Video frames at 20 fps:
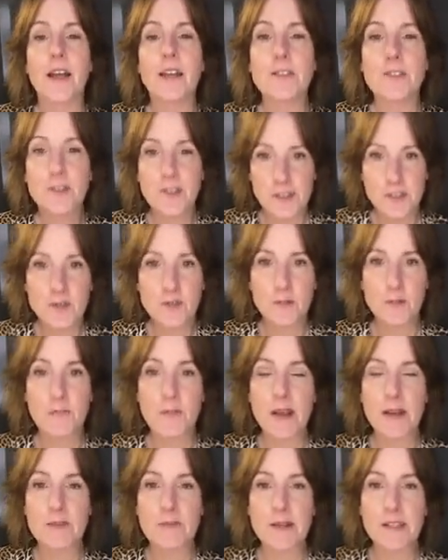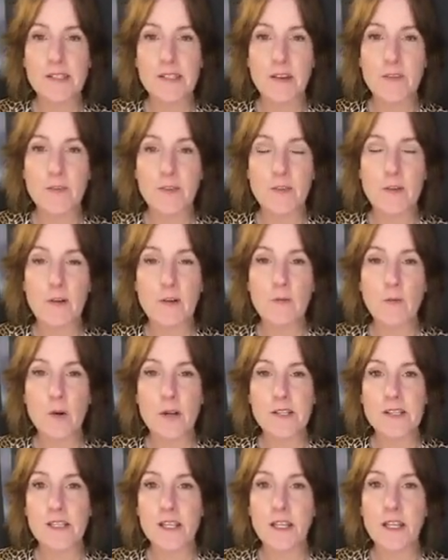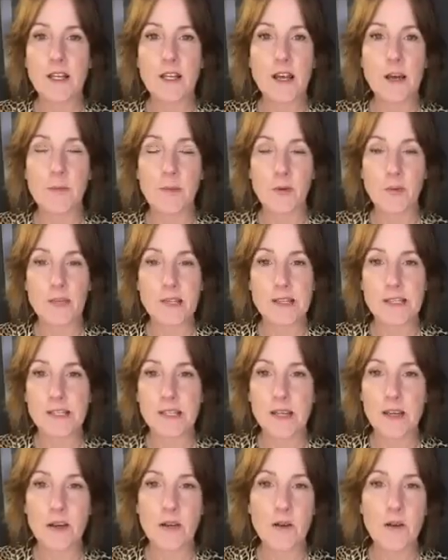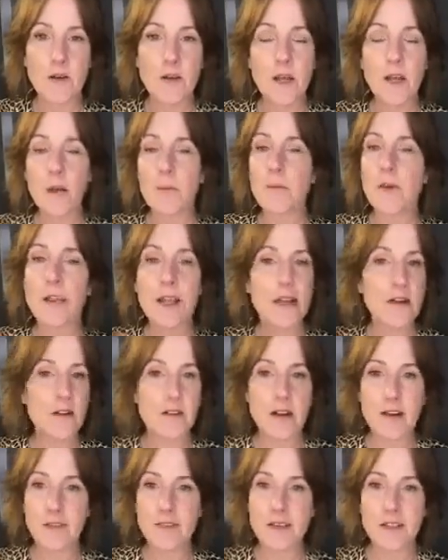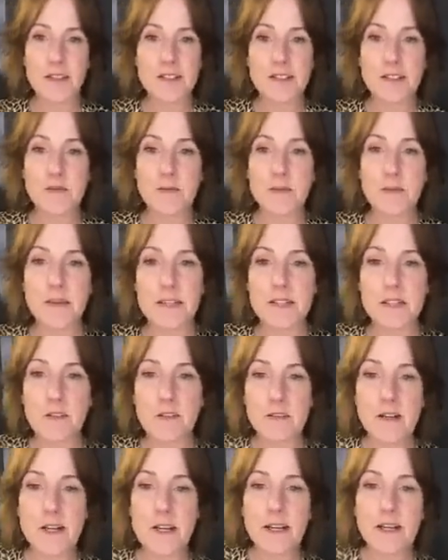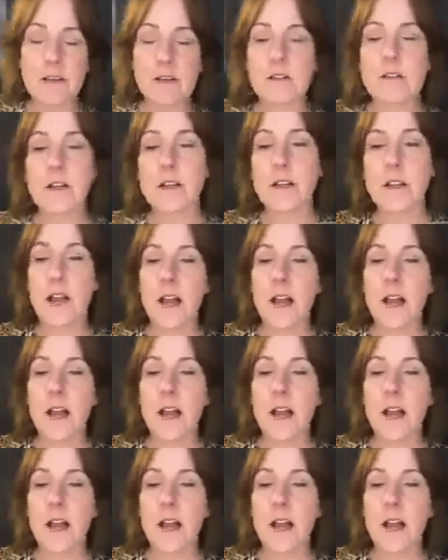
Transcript: I just reminded myself of her voice like a couple weeks ago, but I don't have it on the tip of my tongue right now.